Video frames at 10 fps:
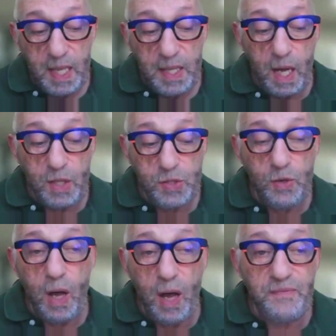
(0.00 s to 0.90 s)
They
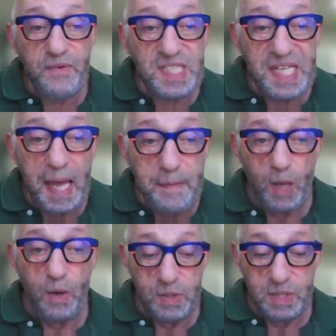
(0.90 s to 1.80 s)
also offered
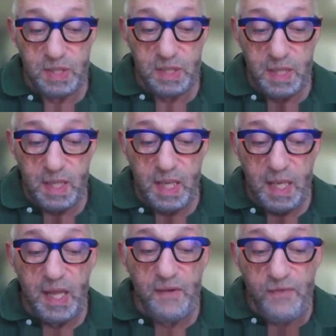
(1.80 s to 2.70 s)
scapegoats.
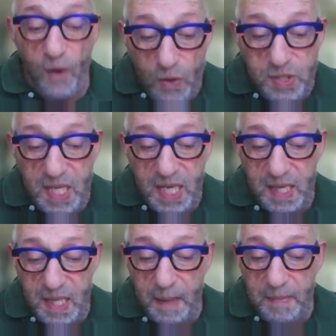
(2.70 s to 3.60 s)
They falsely
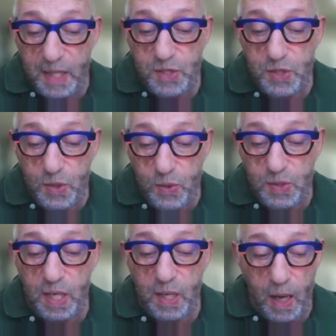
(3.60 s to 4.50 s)
claimed that
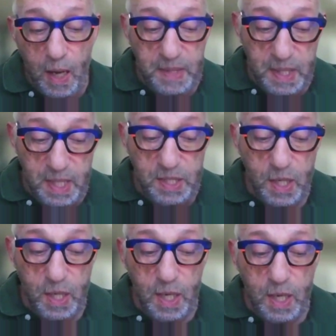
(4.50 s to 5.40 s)
Jews and communists
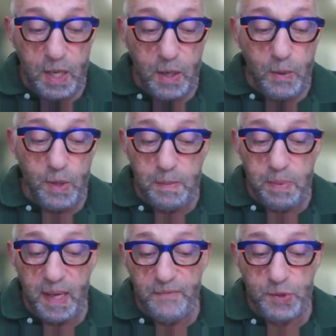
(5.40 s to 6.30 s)
were to
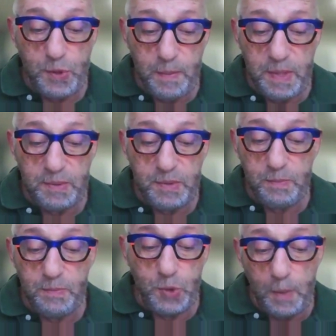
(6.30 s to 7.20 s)
blame for
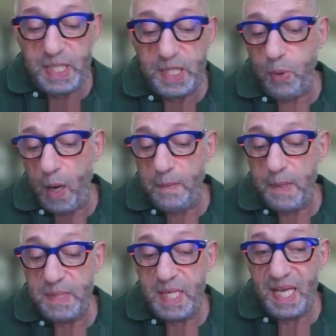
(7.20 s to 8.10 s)
Germany's
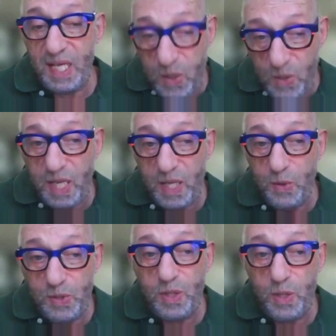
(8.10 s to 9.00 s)
problems, including
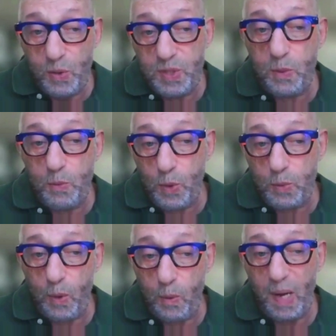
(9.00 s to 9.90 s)
losing
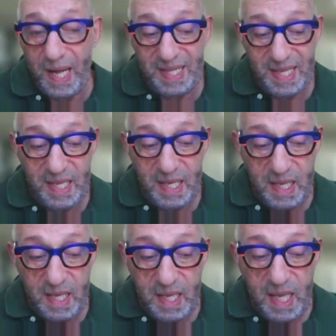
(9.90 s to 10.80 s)
World War I.
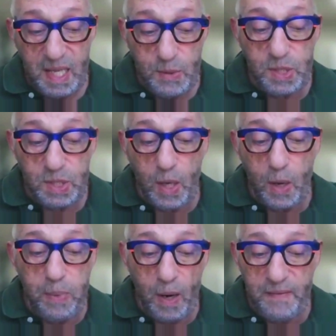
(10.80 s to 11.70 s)
This was
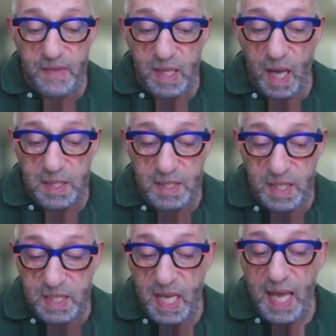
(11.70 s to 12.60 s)
all part of the
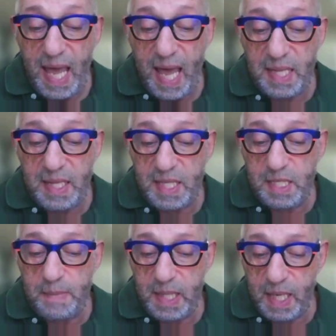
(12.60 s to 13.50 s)
Nazis'
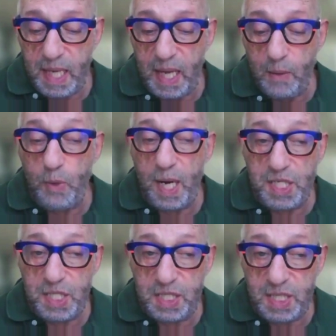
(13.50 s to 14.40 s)
anti-Semitic and
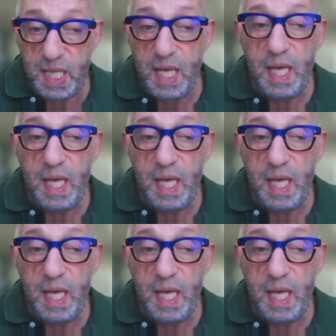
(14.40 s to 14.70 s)
racist